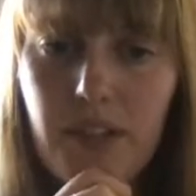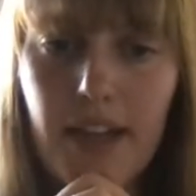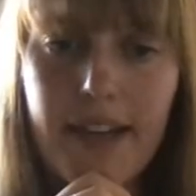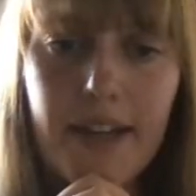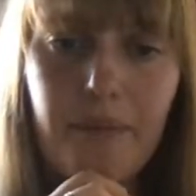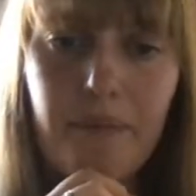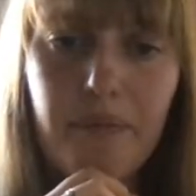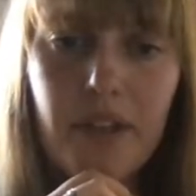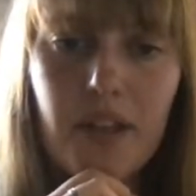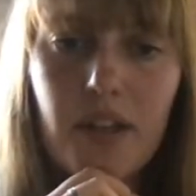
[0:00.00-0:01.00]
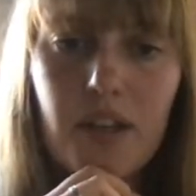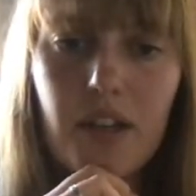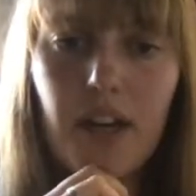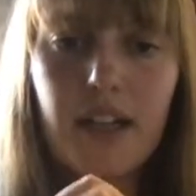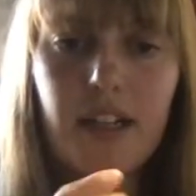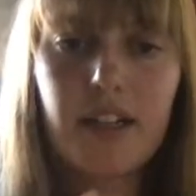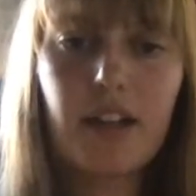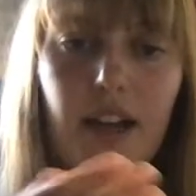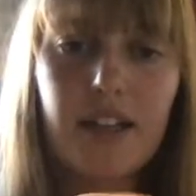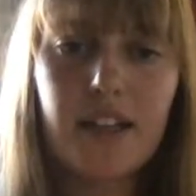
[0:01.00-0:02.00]
And I
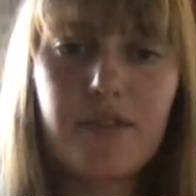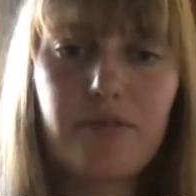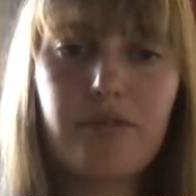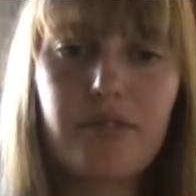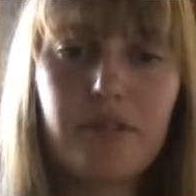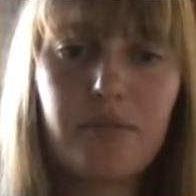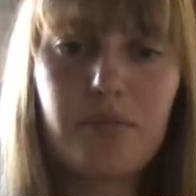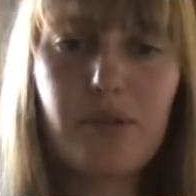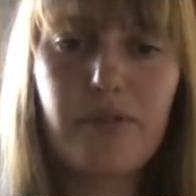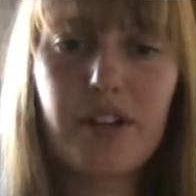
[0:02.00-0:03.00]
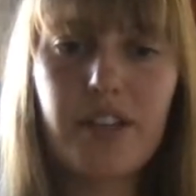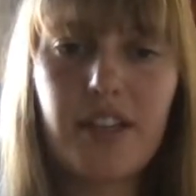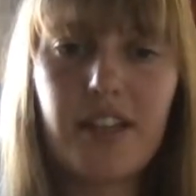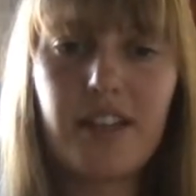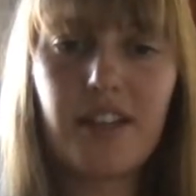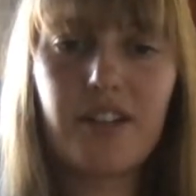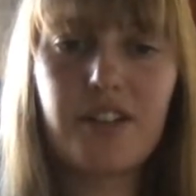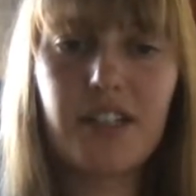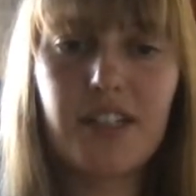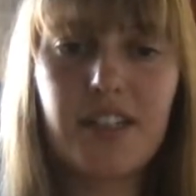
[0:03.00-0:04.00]
kind of prefer the other
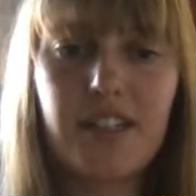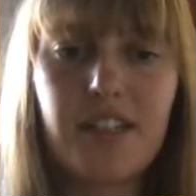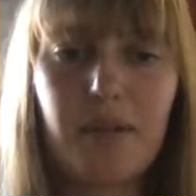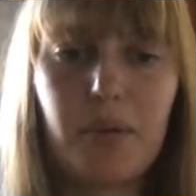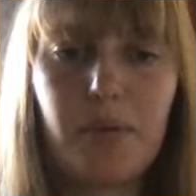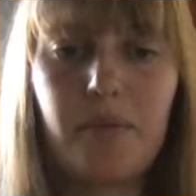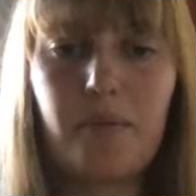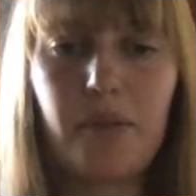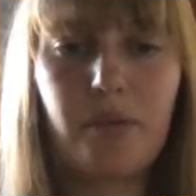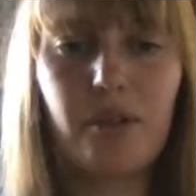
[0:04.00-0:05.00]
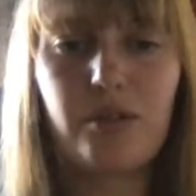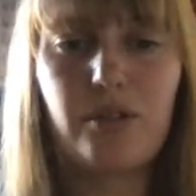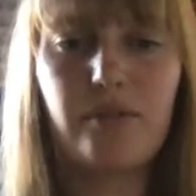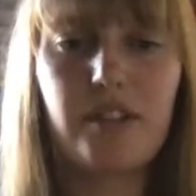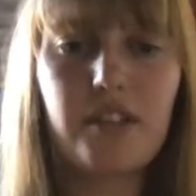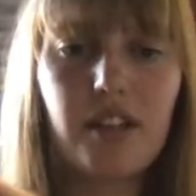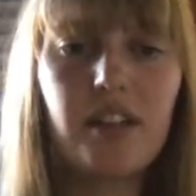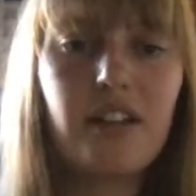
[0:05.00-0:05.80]
side of the tip, but I'm not too fussy.